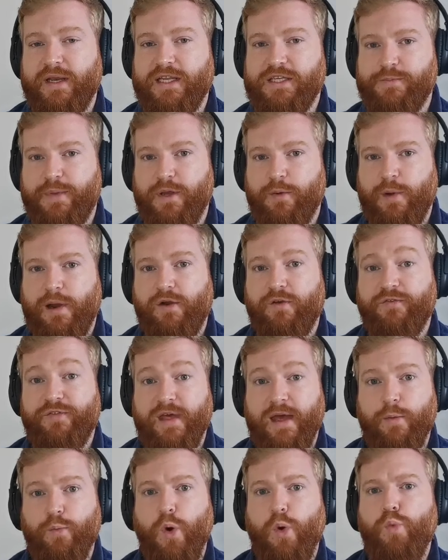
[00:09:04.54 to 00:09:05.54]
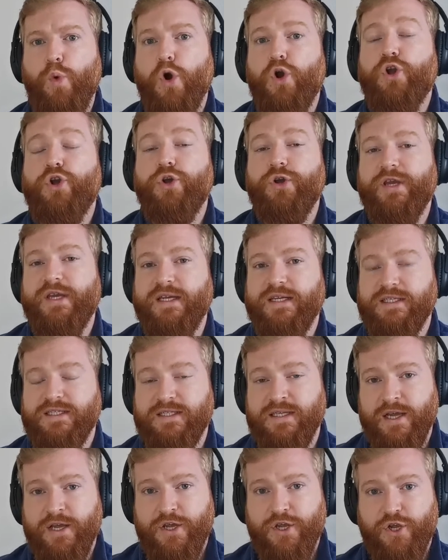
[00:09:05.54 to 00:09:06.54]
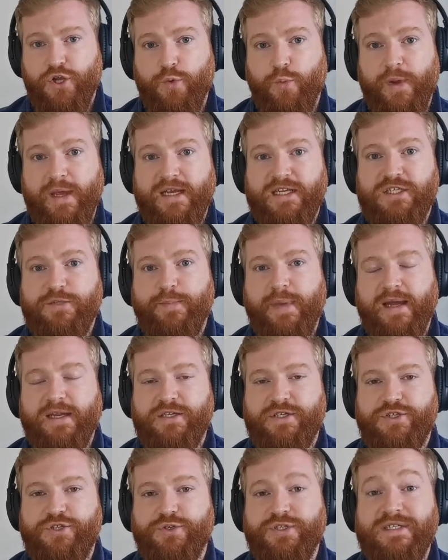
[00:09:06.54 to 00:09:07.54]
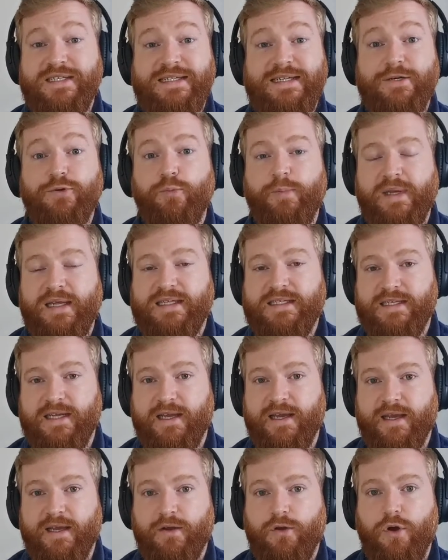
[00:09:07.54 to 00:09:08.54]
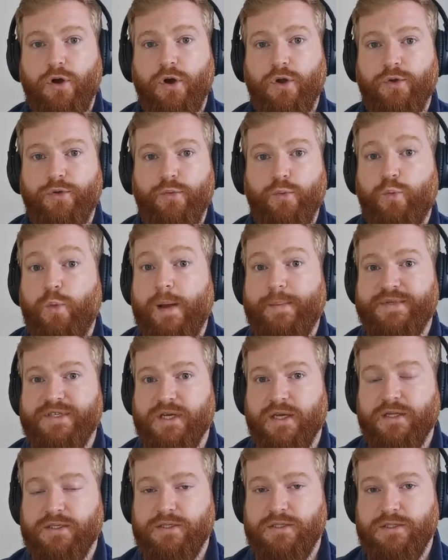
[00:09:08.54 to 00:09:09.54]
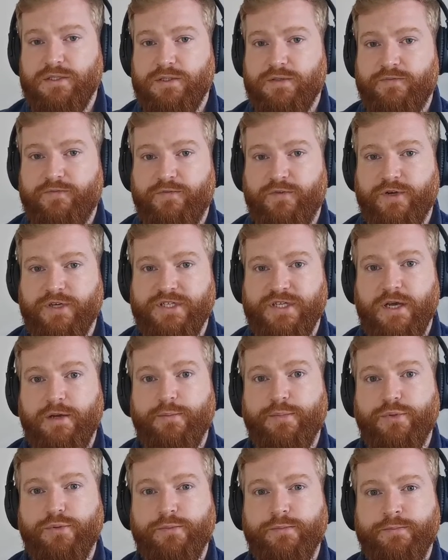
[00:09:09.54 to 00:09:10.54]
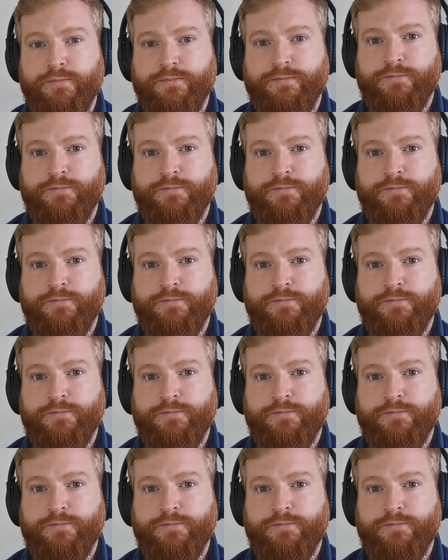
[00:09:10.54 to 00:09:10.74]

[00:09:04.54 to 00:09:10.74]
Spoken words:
need to be aware of there? What cookies can we expect to still be seeing on websites, for example?